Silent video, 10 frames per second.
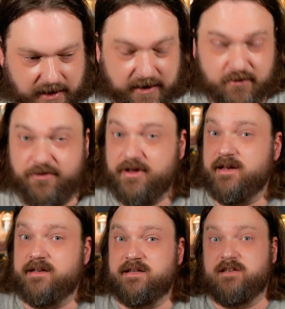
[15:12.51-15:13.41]
I don't think
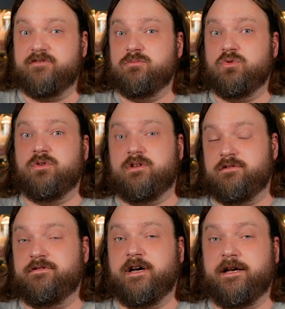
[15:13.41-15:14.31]
I can give it more than a
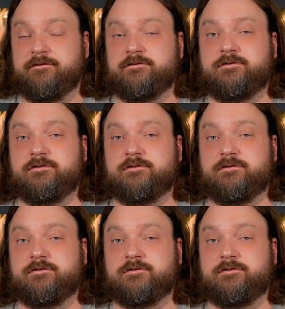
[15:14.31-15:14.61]
5.